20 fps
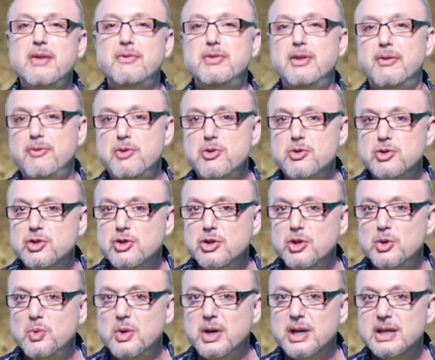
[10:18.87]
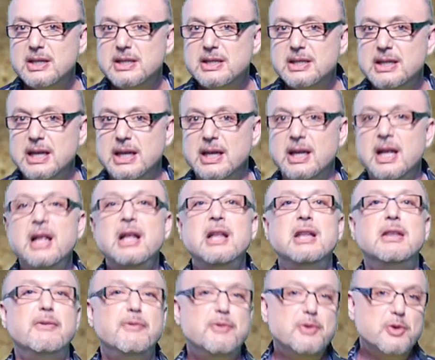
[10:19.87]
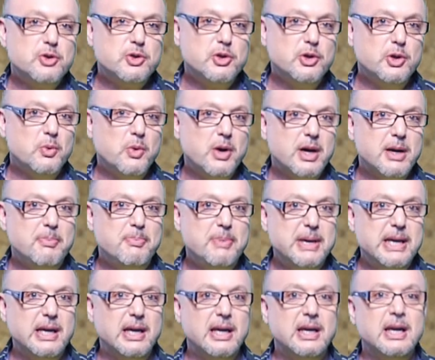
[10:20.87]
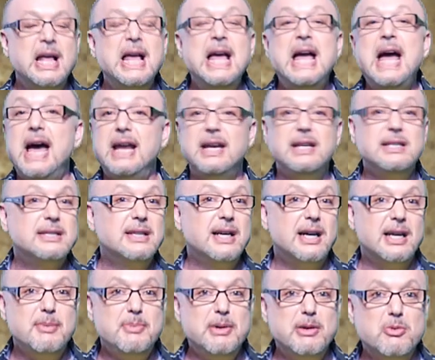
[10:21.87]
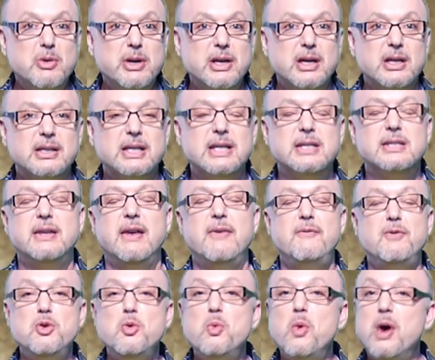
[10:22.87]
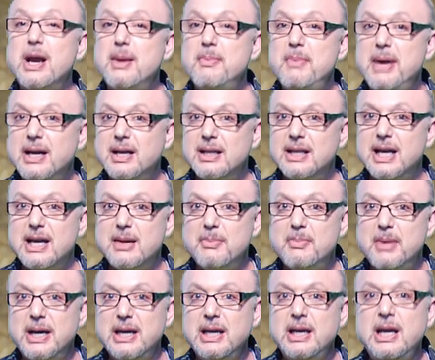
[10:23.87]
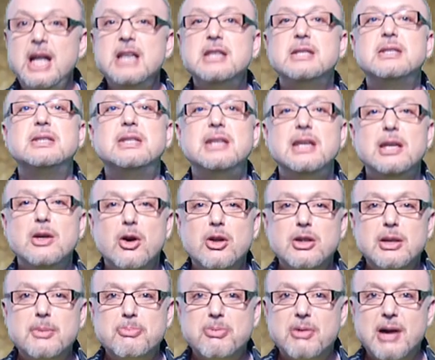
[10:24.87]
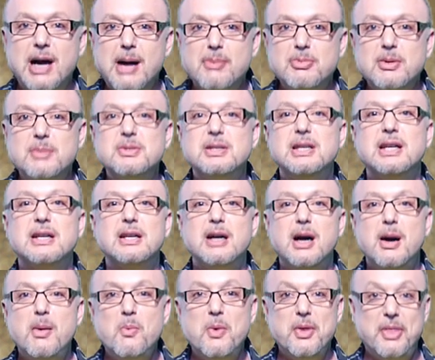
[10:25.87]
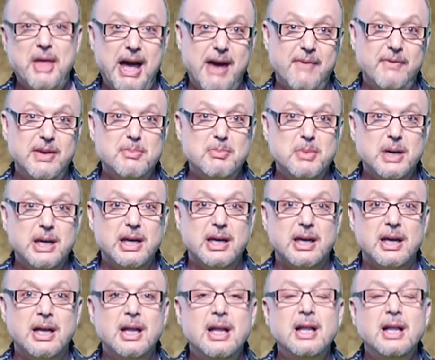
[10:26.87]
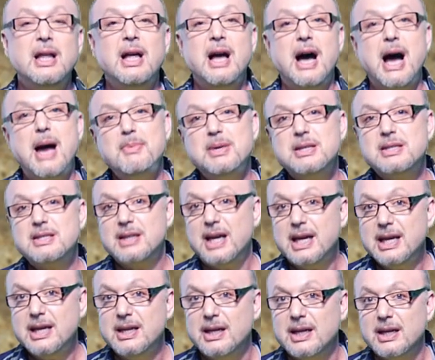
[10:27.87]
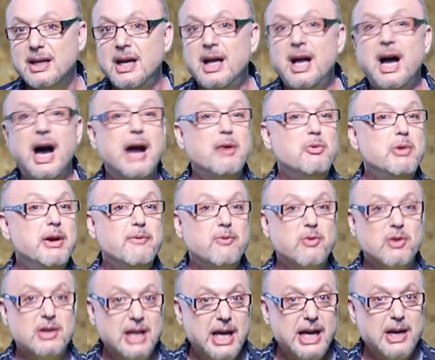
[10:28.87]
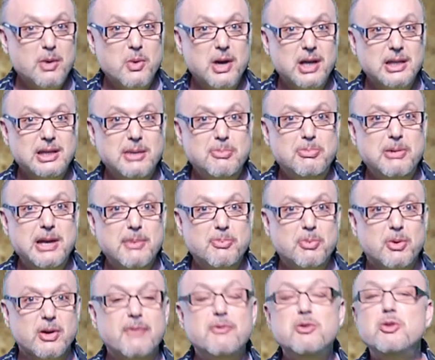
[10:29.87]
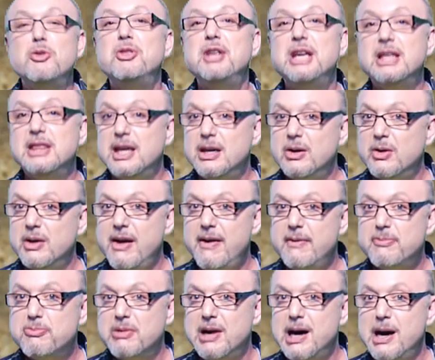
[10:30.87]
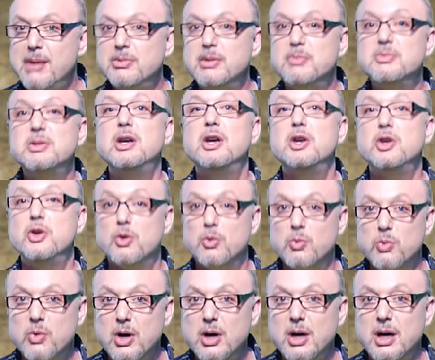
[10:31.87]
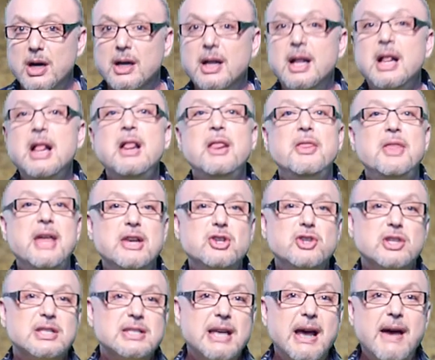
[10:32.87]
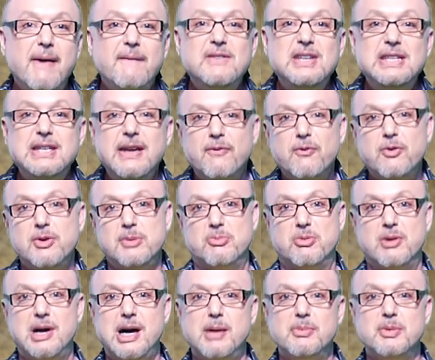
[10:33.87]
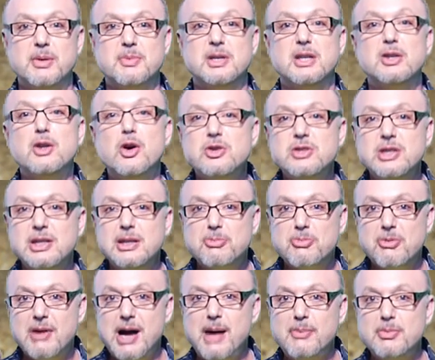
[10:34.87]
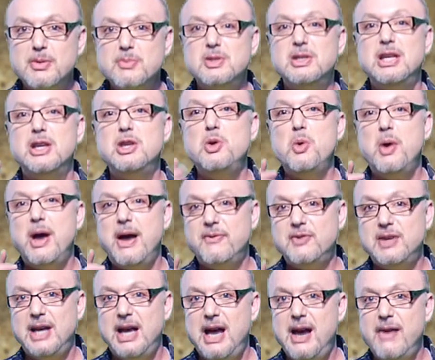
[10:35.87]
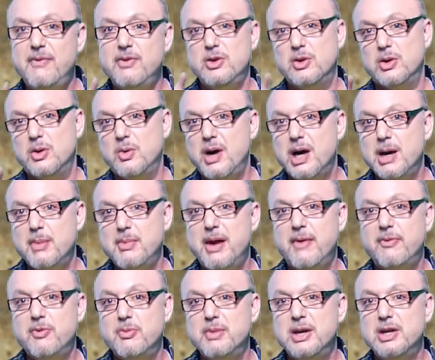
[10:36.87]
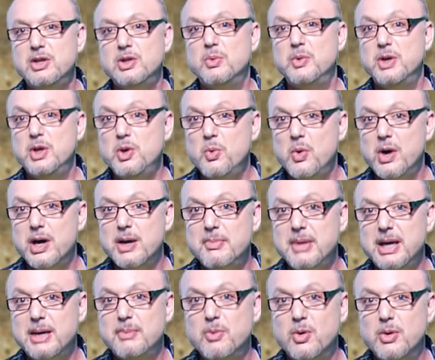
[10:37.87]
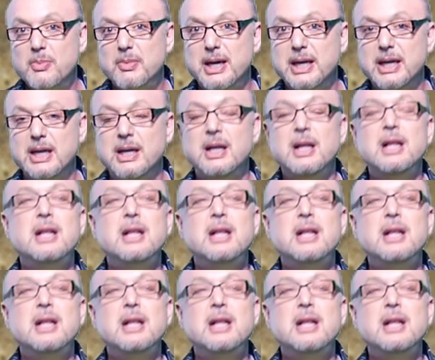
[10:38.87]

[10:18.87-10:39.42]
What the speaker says: of the future you want to see, the future you want to be in. And it's got to be real. If you want to make a lot of money, see all the problems that come with having money. I'm a psychic. I read for a lot of wealthy people. If you think they don't have problems, you're wrong. They just have different problems. And those are the problems that you have to have in your quantum affirmation when you want to make more money.